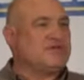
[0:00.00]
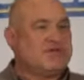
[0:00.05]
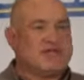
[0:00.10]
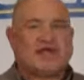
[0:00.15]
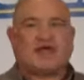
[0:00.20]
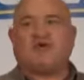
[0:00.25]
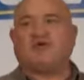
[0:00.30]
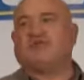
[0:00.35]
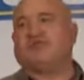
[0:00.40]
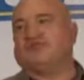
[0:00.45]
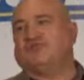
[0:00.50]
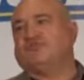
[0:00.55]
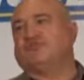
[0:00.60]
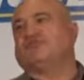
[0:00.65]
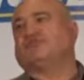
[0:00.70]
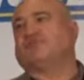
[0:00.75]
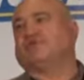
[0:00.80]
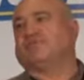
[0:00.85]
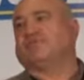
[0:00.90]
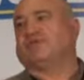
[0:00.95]
Get out and do
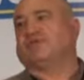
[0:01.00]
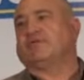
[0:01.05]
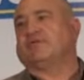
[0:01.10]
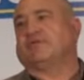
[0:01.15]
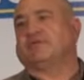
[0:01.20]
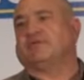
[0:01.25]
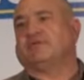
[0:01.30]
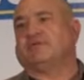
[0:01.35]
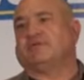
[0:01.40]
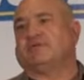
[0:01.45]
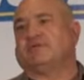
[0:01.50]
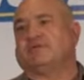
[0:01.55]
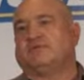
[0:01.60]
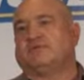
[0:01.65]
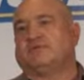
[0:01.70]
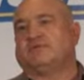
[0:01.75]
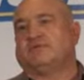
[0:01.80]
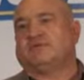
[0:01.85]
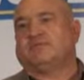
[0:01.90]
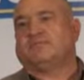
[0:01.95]
something.
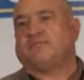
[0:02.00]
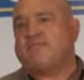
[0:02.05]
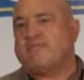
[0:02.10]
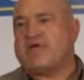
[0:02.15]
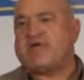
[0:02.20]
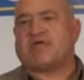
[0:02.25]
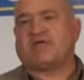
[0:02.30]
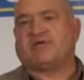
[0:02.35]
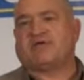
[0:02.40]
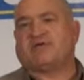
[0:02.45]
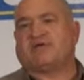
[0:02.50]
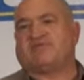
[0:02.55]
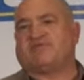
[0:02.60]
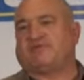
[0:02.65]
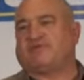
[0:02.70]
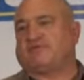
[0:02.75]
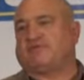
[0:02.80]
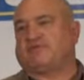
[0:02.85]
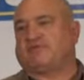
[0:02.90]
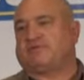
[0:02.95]
Make an
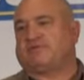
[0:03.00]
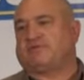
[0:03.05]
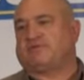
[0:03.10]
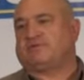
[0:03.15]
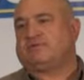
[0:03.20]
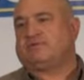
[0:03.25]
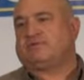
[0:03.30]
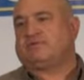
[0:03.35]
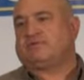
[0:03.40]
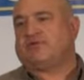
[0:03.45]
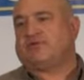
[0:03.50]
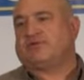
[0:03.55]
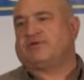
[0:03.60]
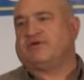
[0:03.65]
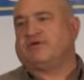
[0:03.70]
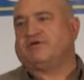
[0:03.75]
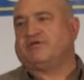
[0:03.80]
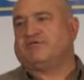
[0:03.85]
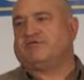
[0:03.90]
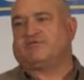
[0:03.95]
effort.
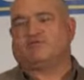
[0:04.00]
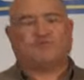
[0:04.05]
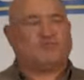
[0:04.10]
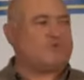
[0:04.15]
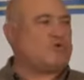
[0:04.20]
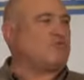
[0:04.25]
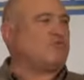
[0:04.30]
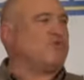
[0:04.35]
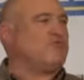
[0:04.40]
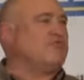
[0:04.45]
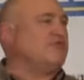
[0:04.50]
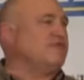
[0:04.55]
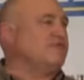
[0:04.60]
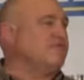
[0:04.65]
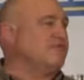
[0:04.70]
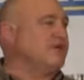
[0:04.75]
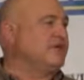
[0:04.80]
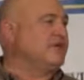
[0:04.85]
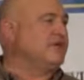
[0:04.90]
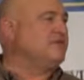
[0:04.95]
Because what we
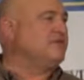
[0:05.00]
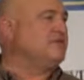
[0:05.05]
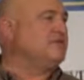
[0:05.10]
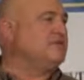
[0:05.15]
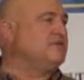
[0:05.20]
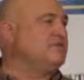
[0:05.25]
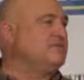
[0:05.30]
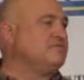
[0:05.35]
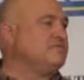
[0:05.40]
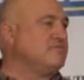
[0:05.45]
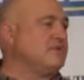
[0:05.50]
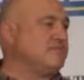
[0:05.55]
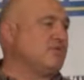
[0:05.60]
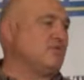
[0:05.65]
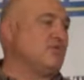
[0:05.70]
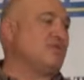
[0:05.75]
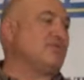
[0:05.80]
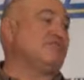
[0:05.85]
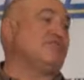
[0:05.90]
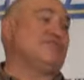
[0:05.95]
live in, I
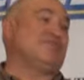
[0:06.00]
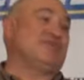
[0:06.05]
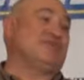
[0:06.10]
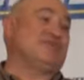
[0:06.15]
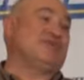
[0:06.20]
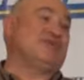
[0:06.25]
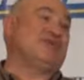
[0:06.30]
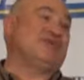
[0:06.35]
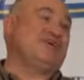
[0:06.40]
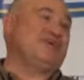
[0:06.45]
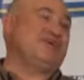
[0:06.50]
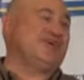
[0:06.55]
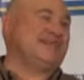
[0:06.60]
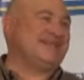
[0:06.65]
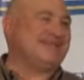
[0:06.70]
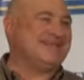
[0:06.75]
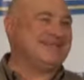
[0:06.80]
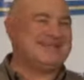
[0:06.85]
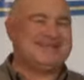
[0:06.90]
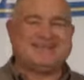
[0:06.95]
mean, we're living pretty
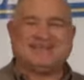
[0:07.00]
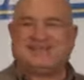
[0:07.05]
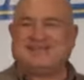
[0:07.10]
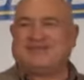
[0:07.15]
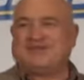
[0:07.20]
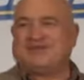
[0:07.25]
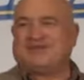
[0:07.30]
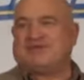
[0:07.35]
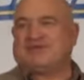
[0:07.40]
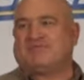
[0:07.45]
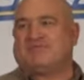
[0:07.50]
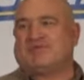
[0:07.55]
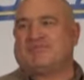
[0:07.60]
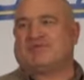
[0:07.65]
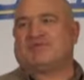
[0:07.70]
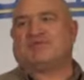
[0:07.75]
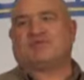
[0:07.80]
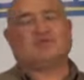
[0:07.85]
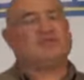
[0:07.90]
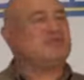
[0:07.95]
good. But
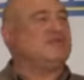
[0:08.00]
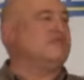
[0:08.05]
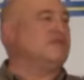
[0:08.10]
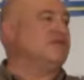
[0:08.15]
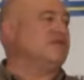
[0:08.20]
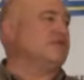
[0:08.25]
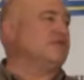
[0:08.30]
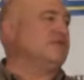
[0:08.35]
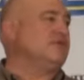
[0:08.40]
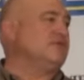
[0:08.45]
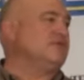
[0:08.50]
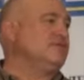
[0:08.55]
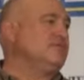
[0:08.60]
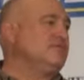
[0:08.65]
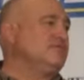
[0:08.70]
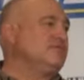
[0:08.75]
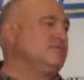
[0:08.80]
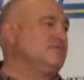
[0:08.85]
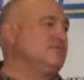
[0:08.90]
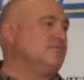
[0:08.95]
what they're living in,
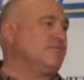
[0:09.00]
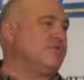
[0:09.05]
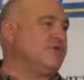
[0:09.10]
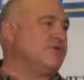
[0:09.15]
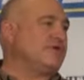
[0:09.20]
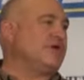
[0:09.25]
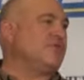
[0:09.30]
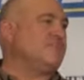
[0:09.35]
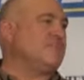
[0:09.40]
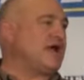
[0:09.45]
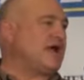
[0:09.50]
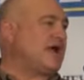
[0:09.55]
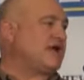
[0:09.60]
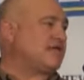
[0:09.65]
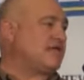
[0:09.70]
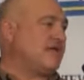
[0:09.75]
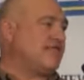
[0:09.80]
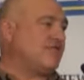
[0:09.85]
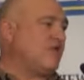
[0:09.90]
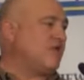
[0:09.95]
when they come
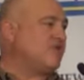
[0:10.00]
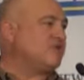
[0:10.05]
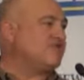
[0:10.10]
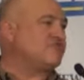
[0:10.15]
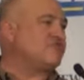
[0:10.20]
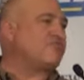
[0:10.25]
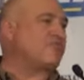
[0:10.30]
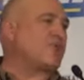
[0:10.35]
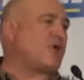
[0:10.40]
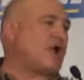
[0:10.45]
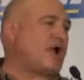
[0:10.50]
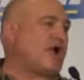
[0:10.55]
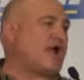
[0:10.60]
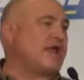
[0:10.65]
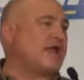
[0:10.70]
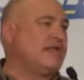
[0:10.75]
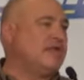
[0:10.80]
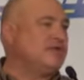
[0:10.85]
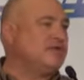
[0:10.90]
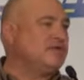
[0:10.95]
back, they have all this
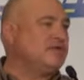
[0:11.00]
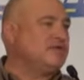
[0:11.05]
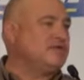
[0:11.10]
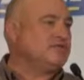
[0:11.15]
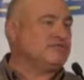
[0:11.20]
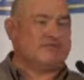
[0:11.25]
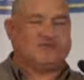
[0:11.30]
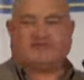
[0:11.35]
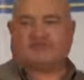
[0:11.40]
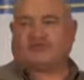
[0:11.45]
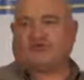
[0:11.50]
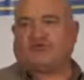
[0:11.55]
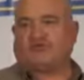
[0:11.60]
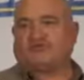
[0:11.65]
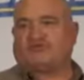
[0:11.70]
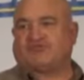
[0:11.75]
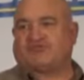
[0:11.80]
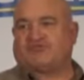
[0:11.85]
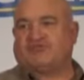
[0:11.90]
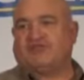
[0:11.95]
pride. These
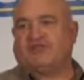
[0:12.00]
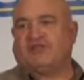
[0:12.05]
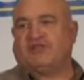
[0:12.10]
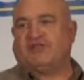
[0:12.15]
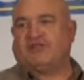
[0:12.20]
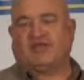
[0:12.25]
soldiers did.